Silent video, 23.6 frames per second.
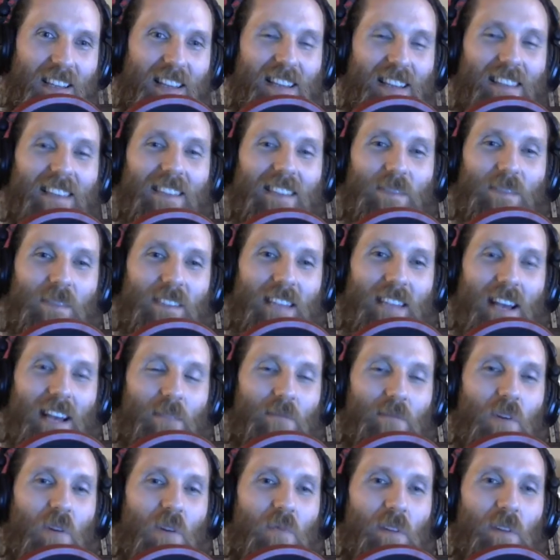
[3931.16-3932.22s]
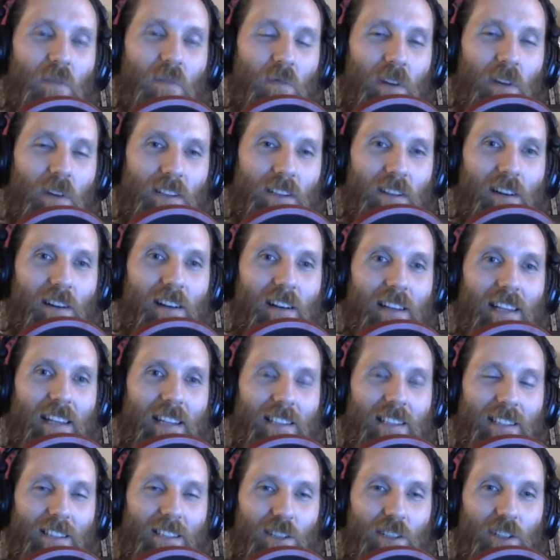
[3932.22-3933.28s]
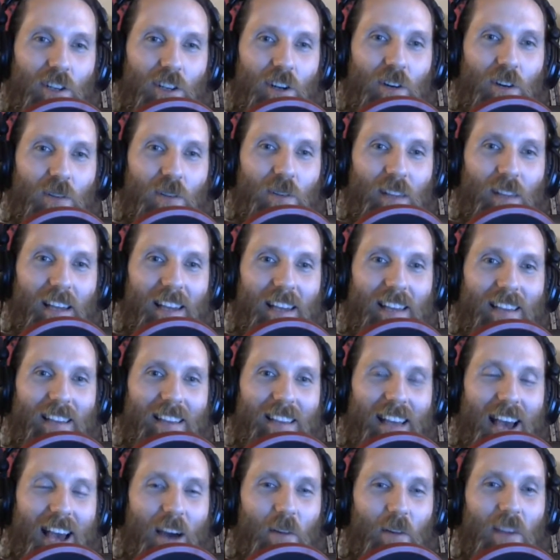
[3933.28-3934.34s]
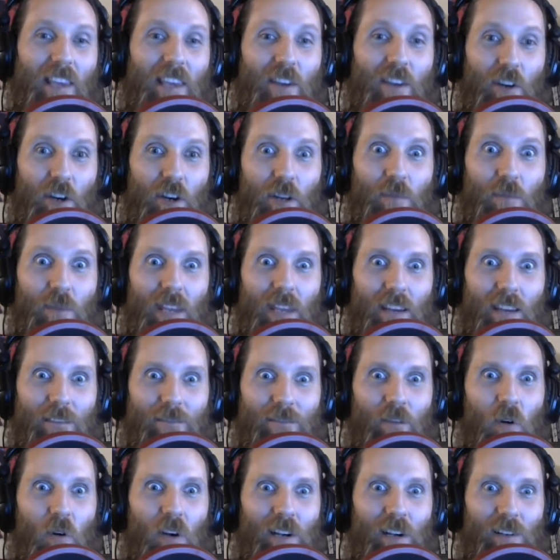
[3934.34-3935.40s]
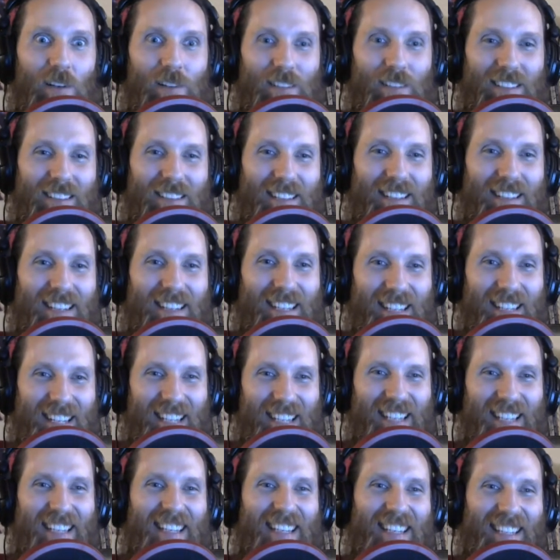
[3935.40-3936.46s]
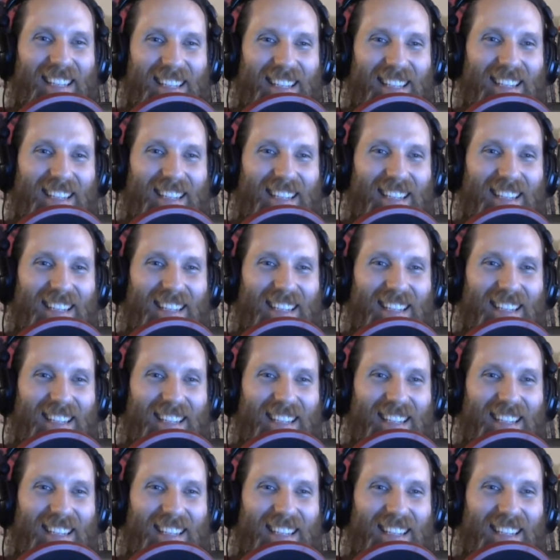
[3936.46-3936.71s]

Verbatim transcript: This was that moment where Don gets to show like how he could be a foil mm-hmm.